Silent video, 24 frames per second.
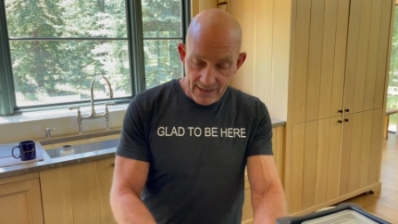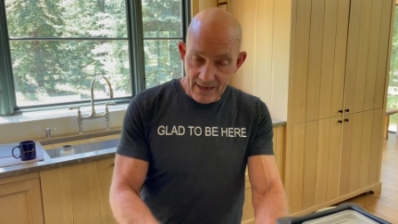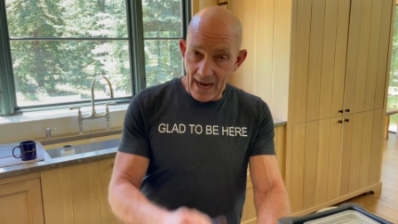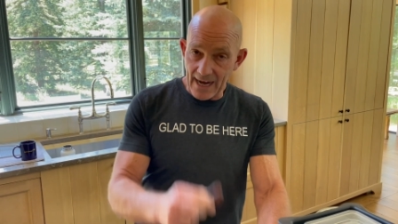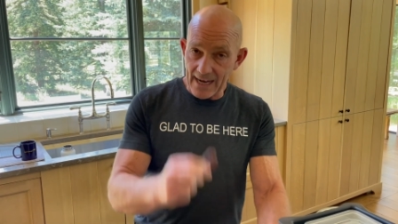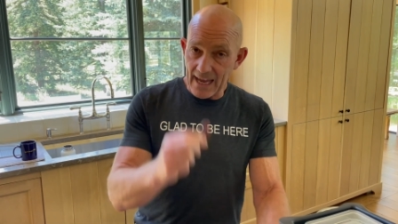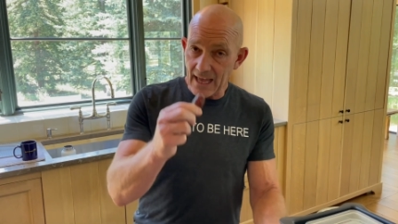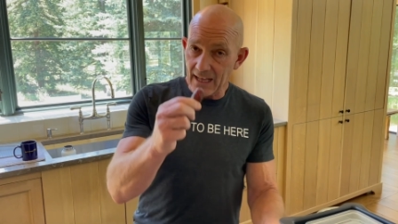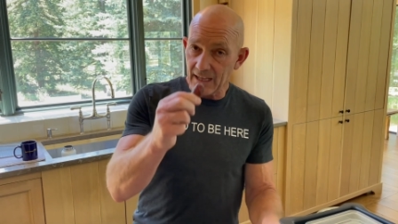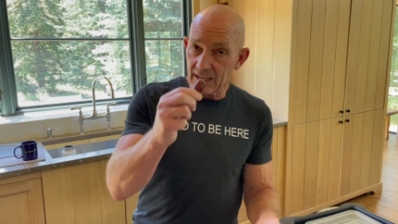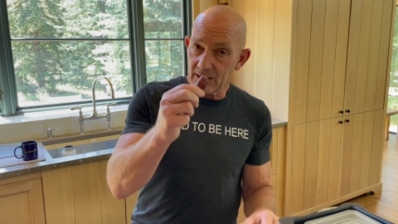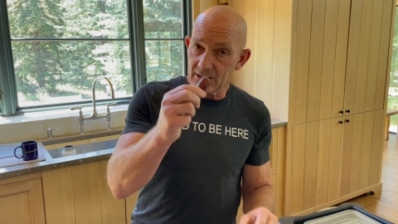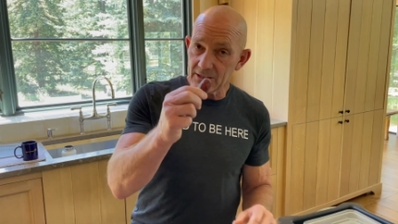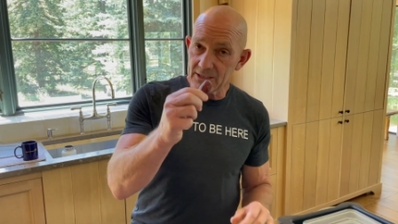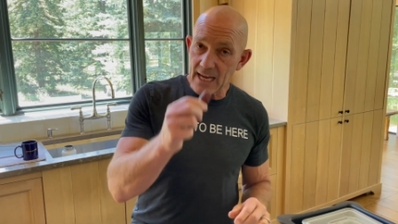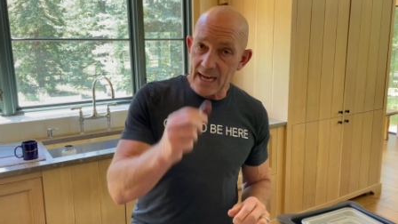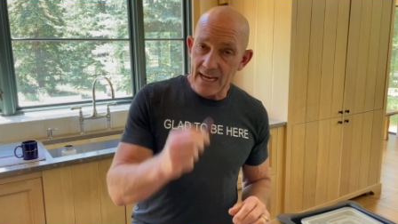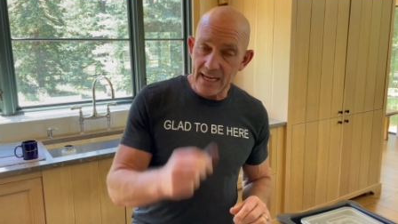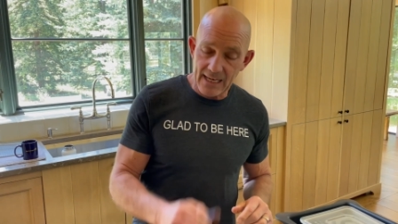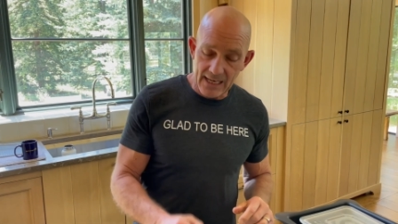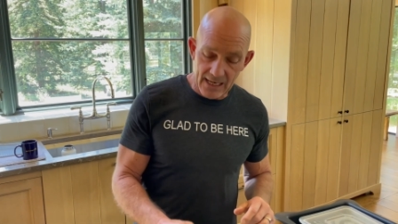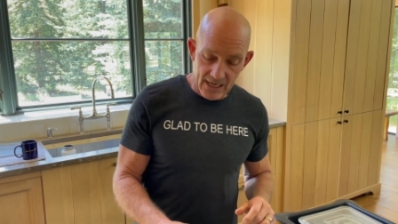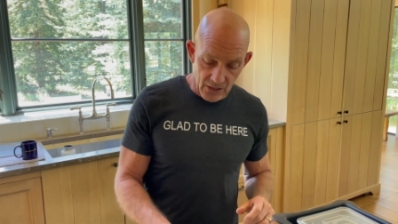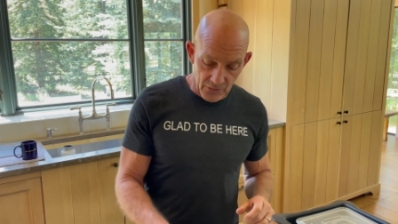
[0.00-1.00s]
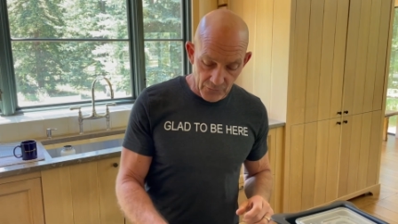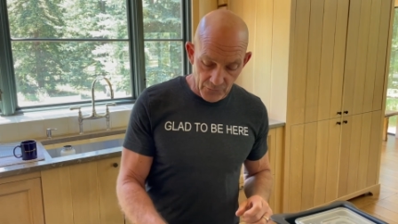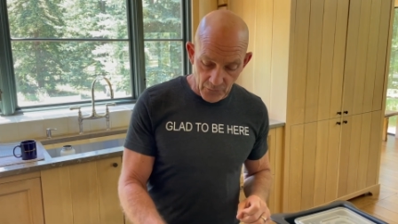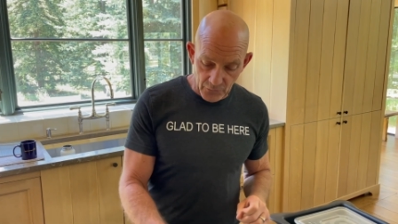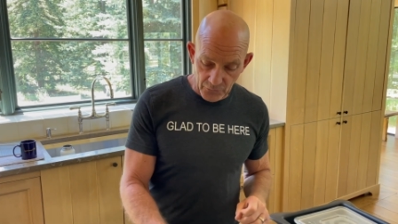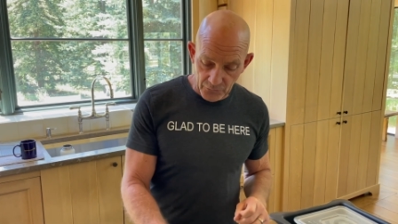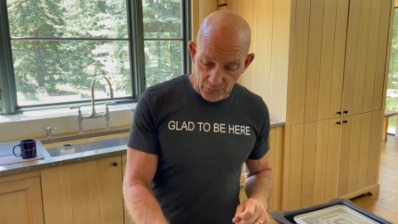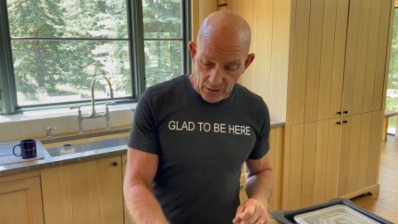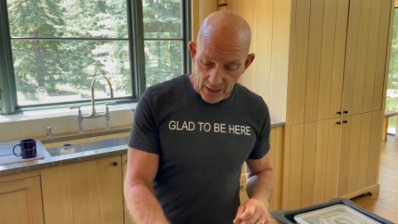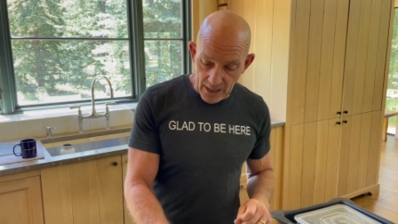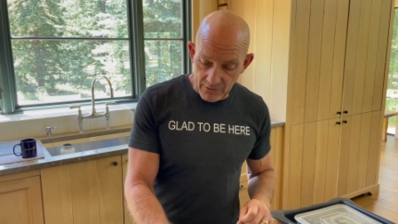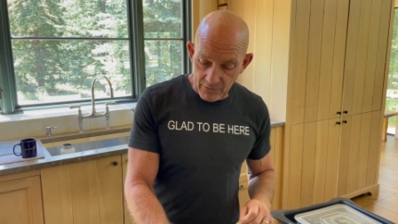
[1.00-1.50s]
I got a little date here for
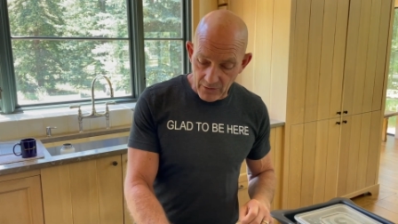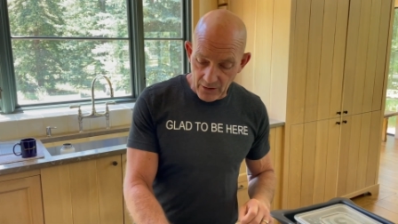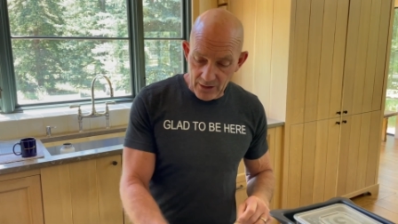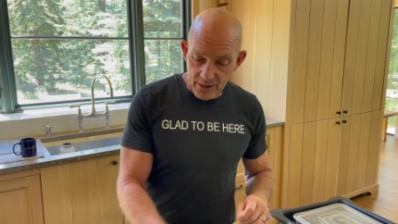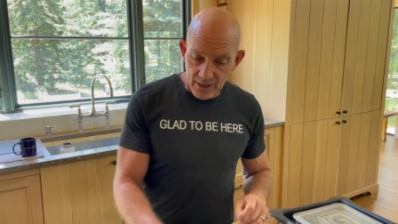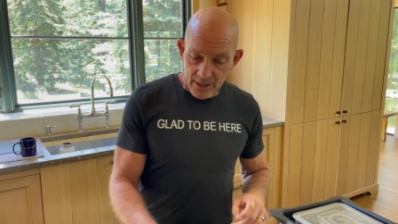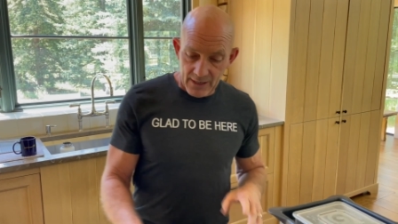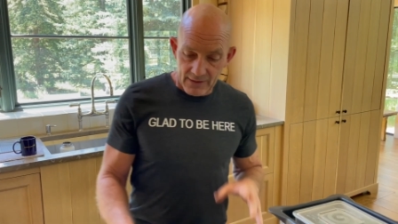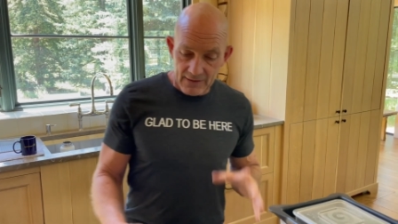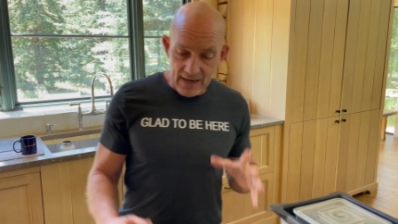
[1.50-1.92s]
flavor.